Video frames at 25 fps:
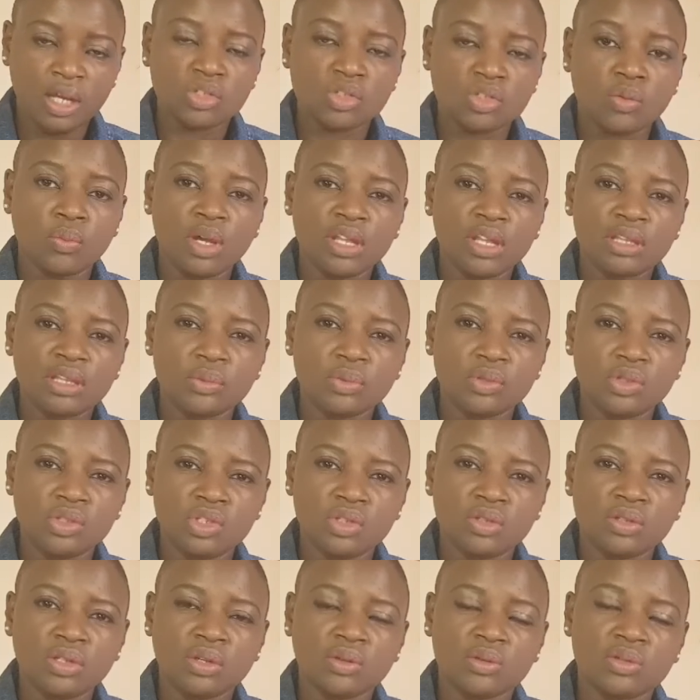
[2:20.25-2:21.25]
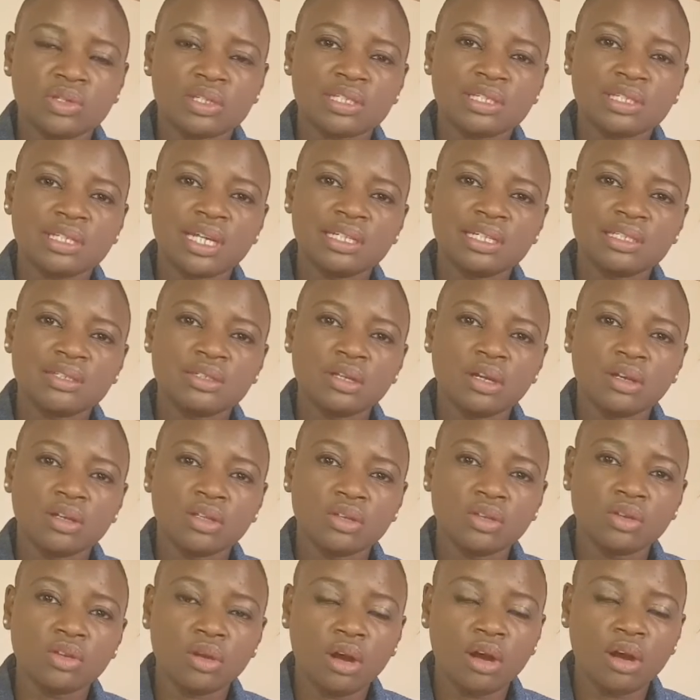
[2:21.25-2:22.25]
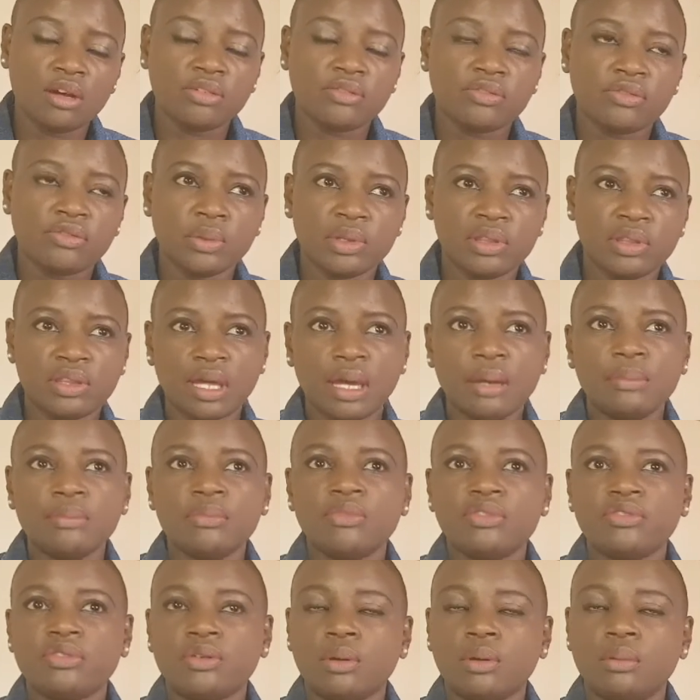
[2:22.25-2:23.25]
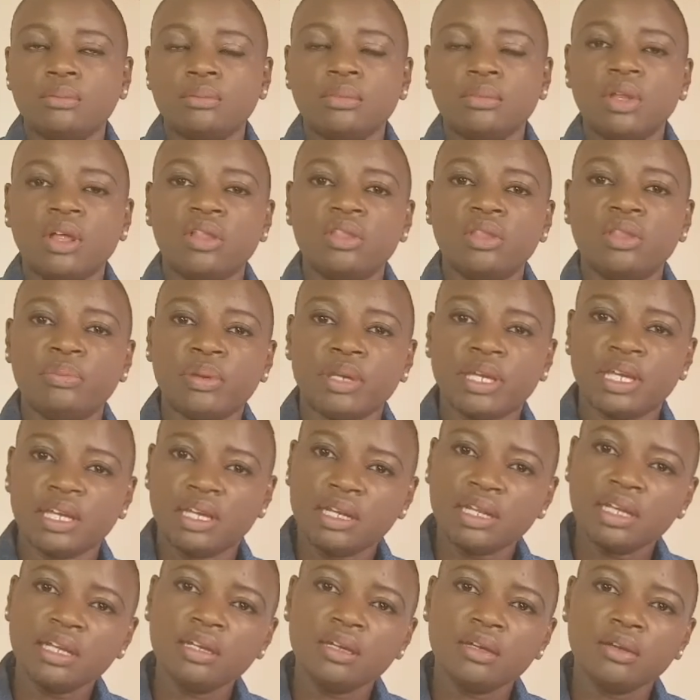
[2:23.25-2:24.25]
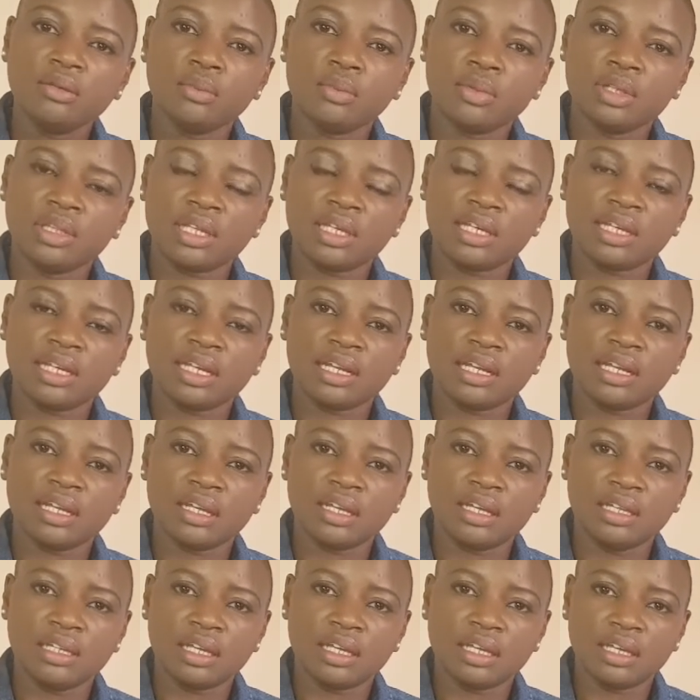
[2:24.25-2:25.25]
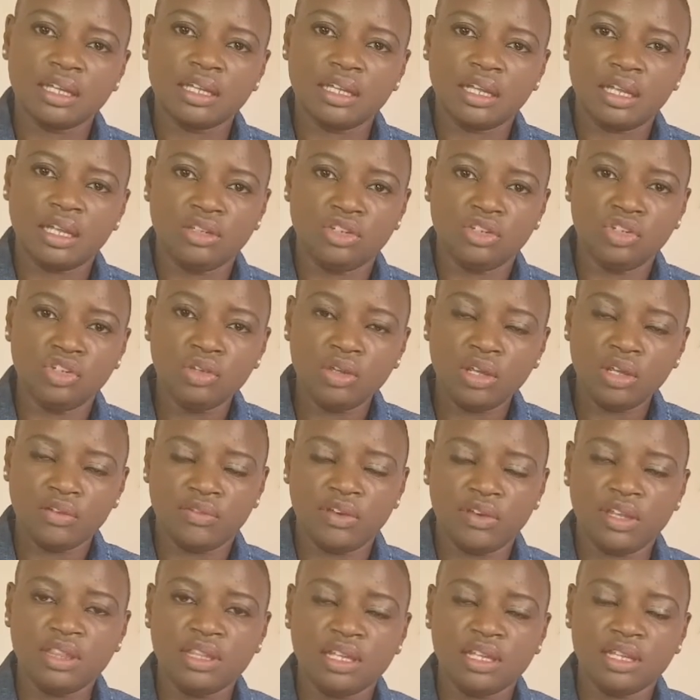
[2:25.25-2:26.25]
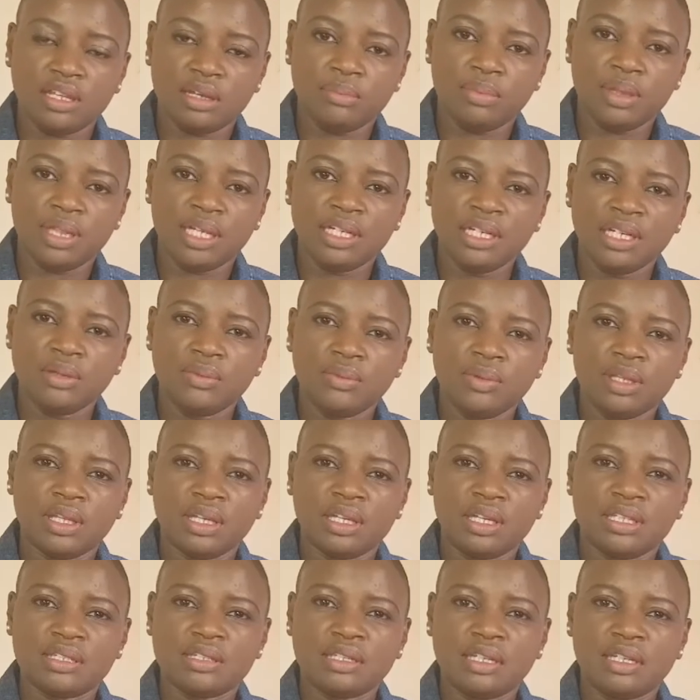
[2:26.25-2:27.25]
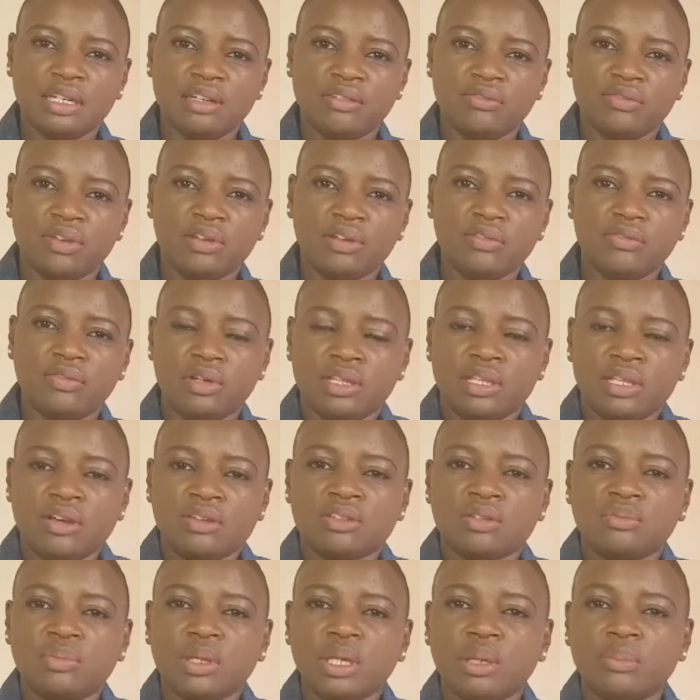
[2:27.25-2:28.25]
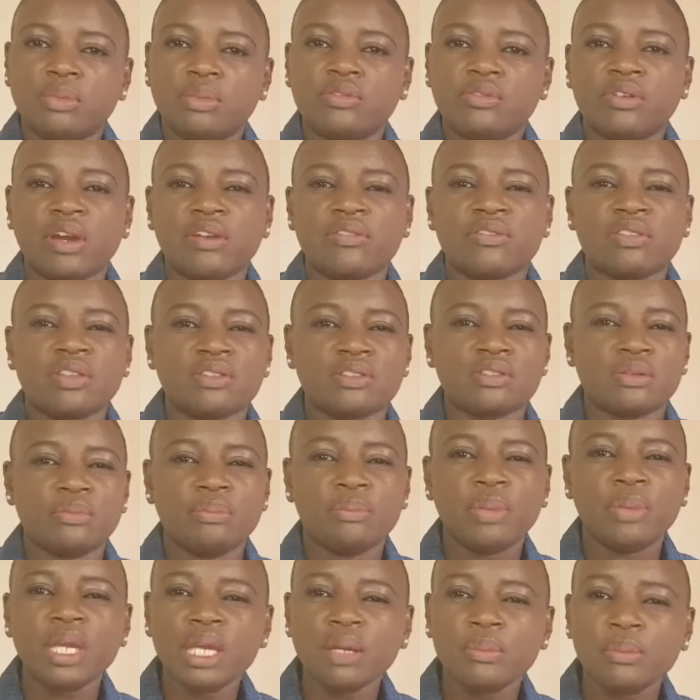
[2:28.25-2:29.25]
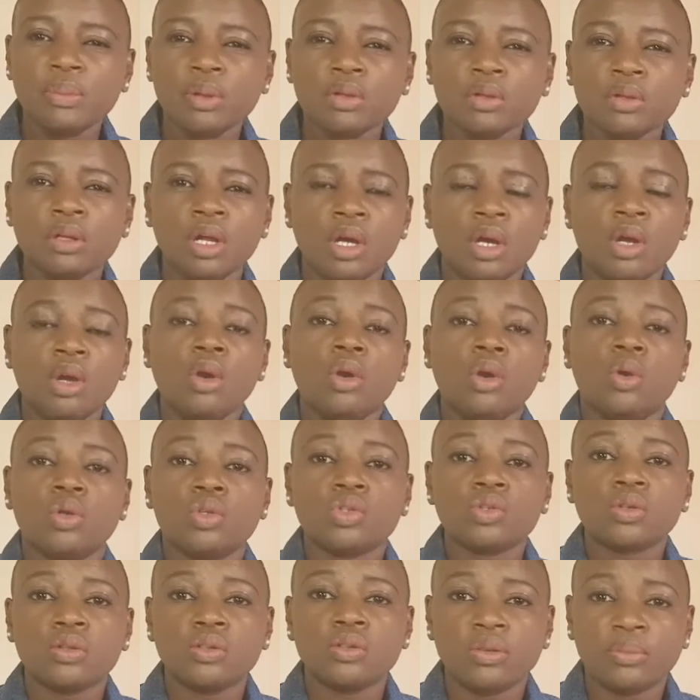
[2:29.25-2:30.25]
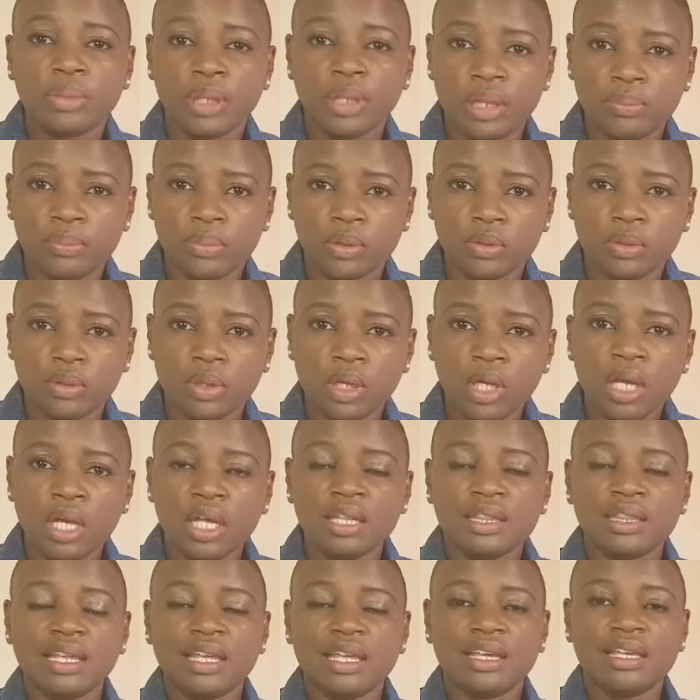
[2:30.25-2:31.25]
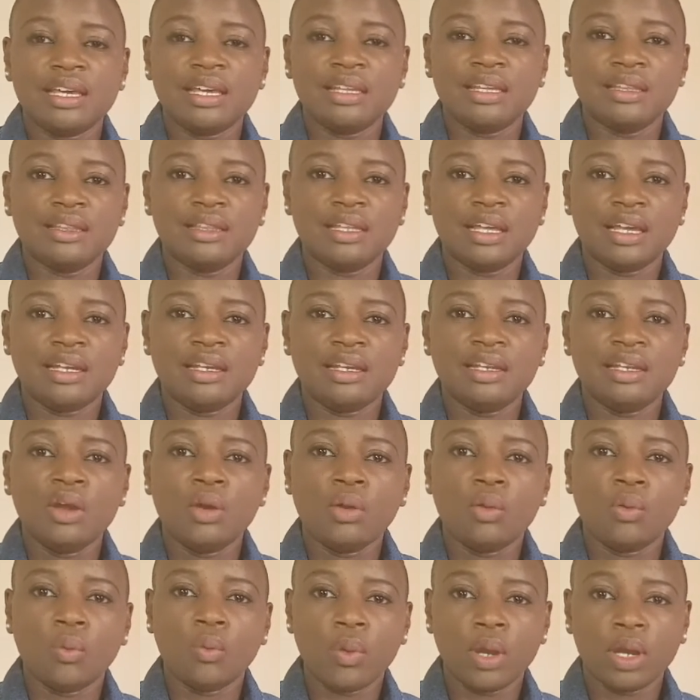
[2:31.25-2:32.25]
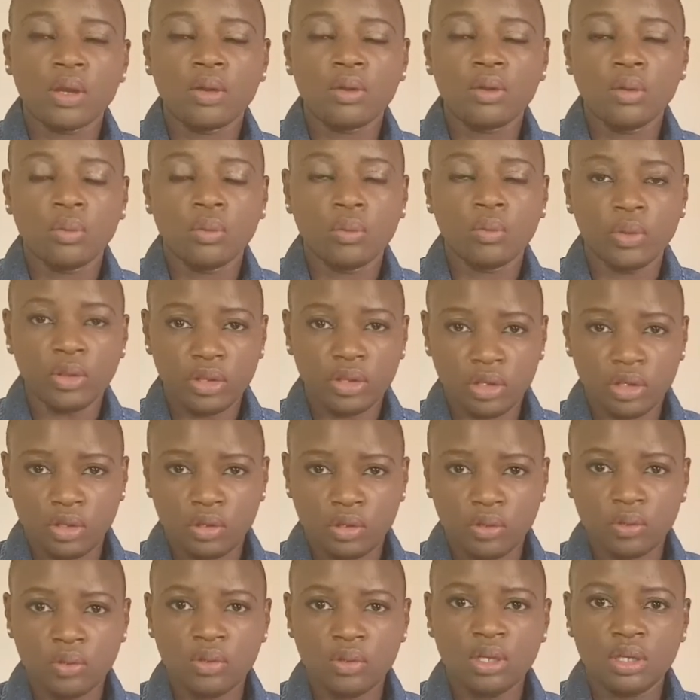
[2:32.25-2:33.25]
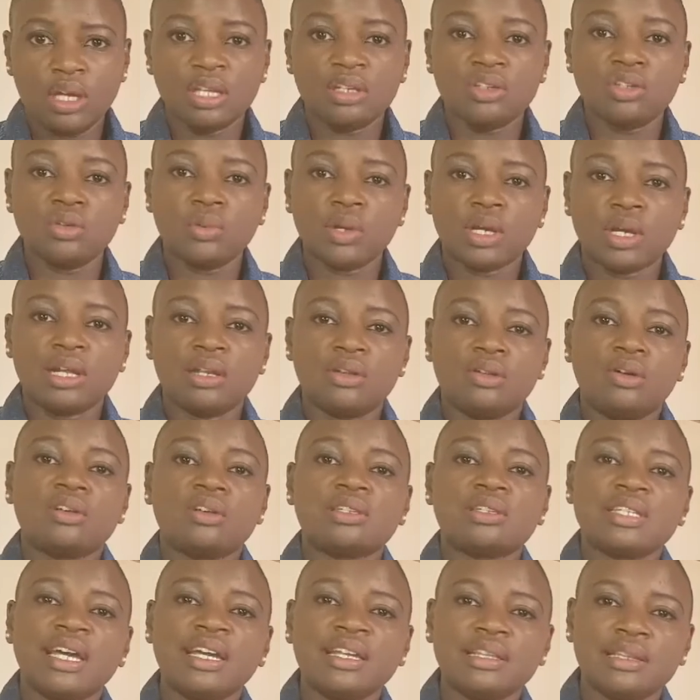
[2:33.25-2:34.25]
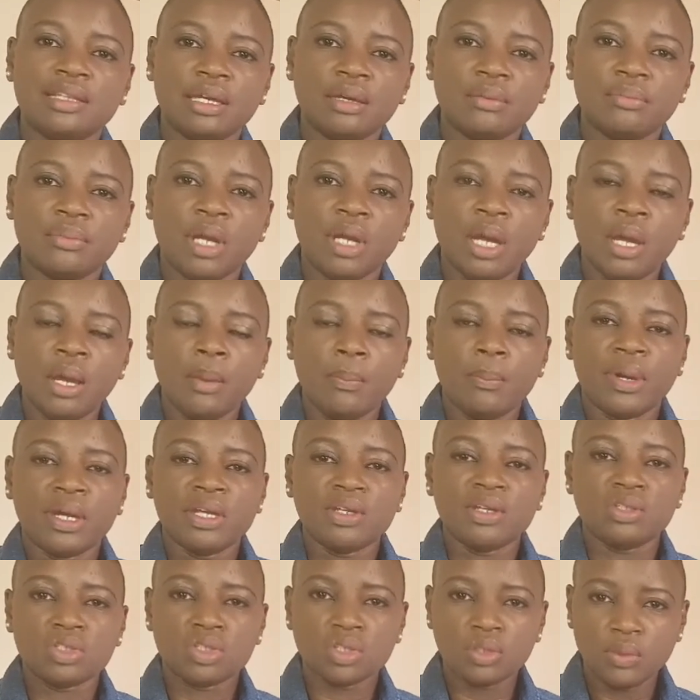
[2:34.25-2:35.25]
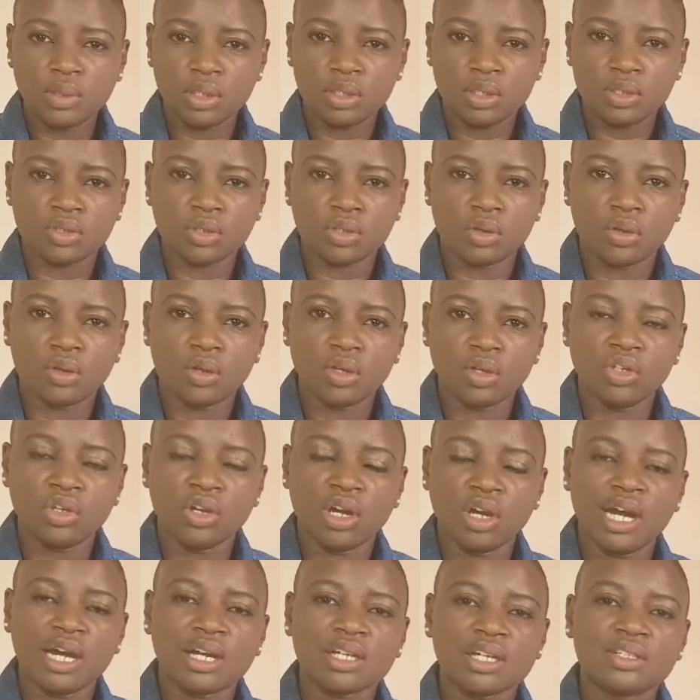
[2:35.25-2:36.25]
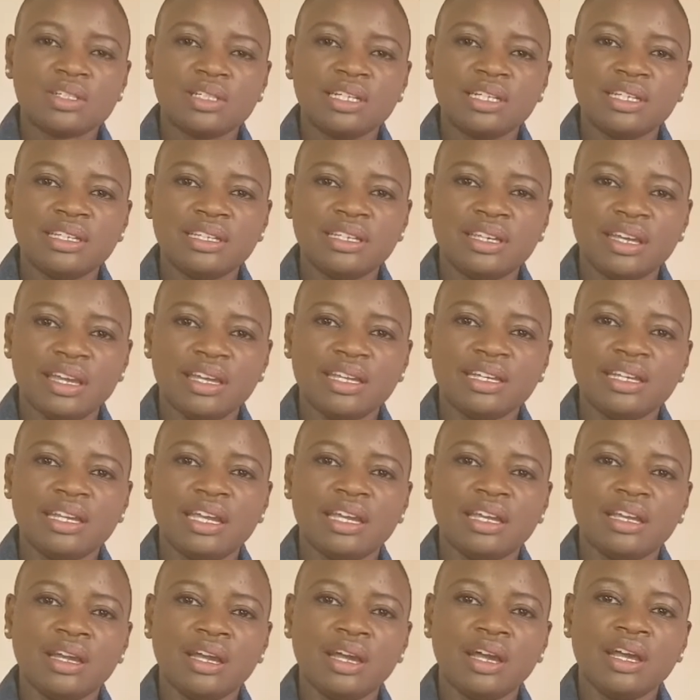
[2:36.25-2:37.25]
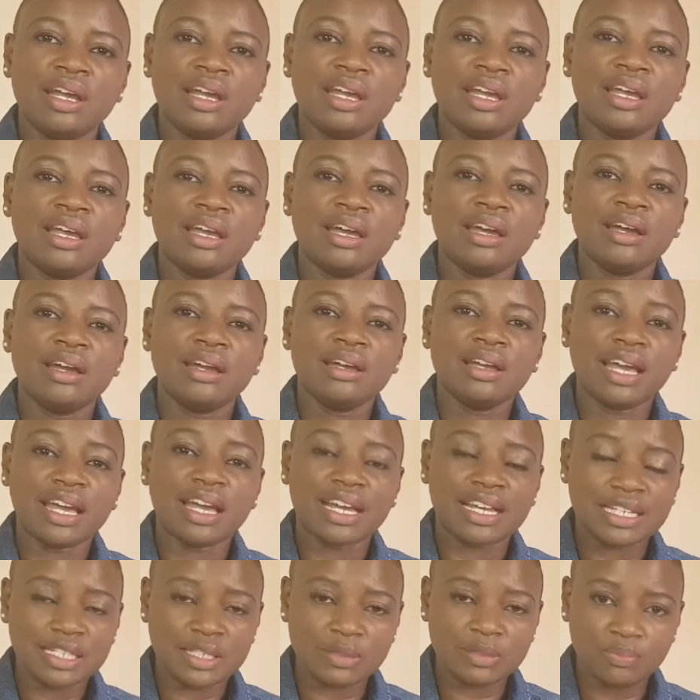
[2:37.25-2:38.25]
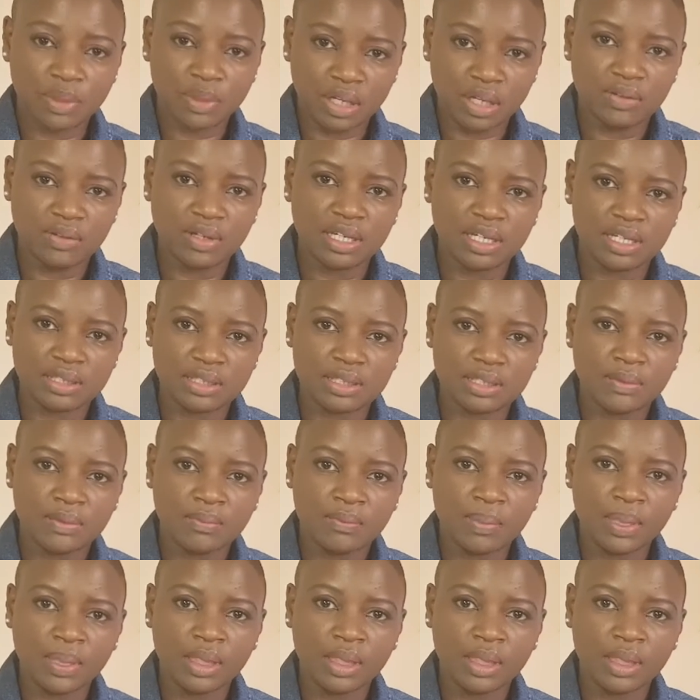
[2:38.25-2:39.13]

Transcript: So what they will do, they will start you off with them from the beginning when they get a new event that they're planning, whether it's an event for 1,000 people, 5,000 people or 200 people. They can then work with you and you work alongside them. By doing so, you're actually gaining experience